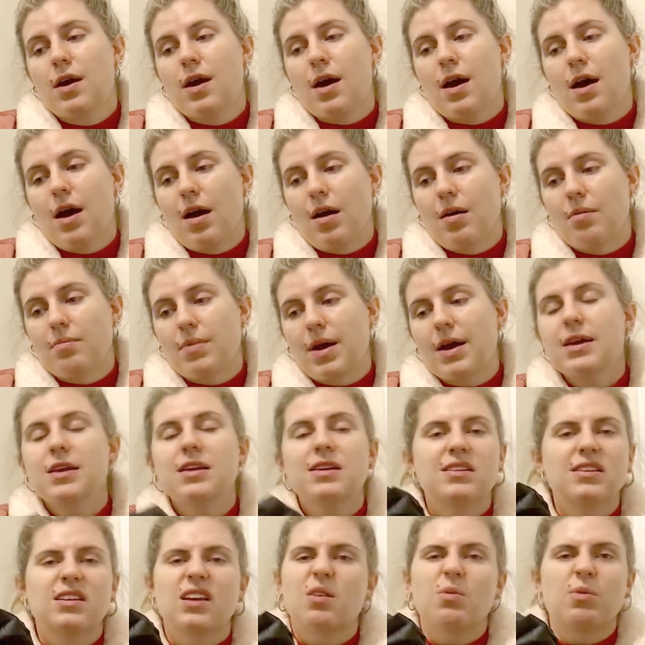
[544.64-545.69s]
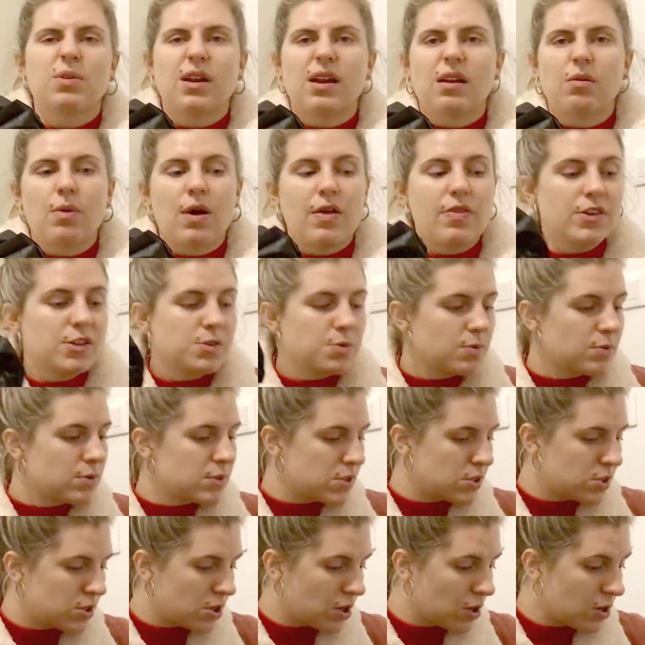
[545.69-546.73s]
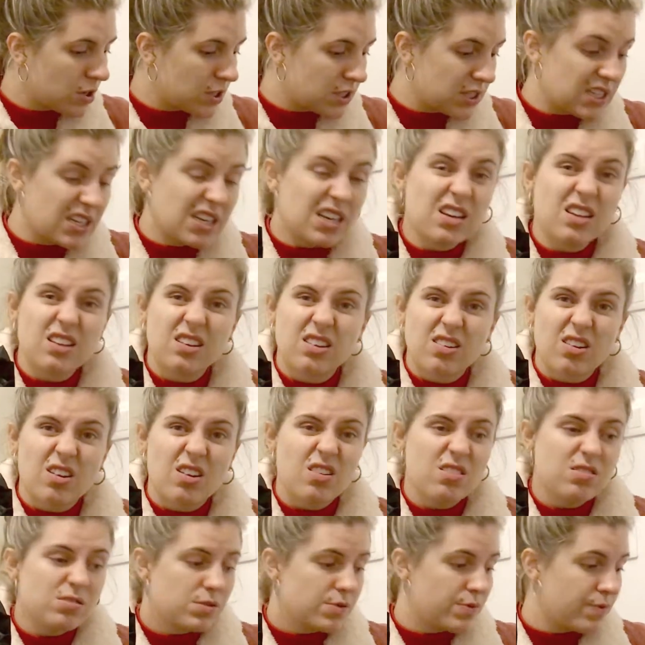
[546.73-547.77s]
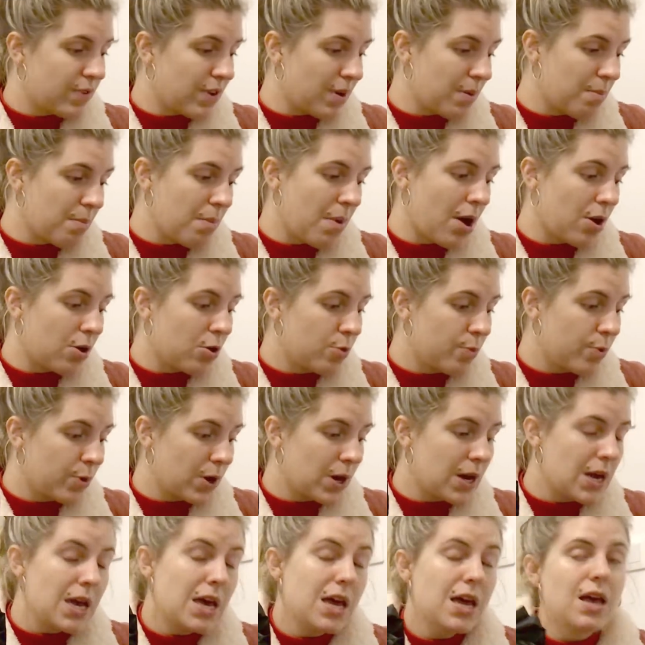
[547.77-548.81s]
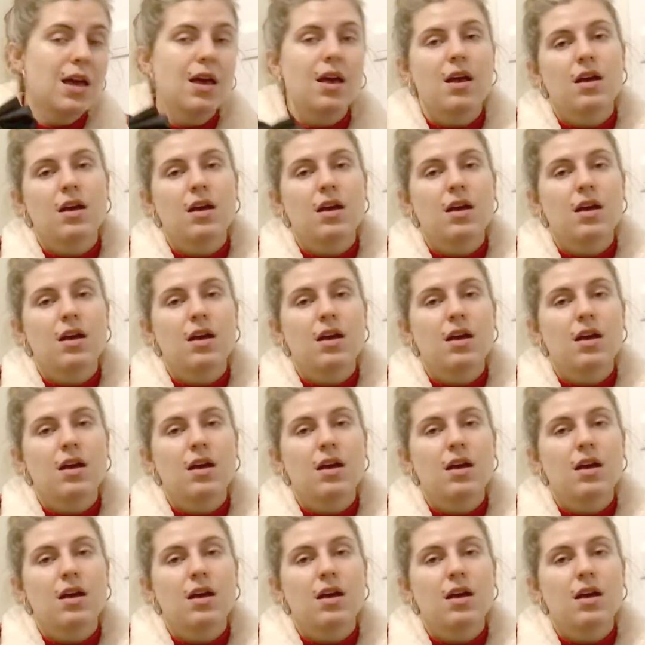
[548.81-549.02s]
I needed to get one anyway. This one was 13 euros from Monoprix,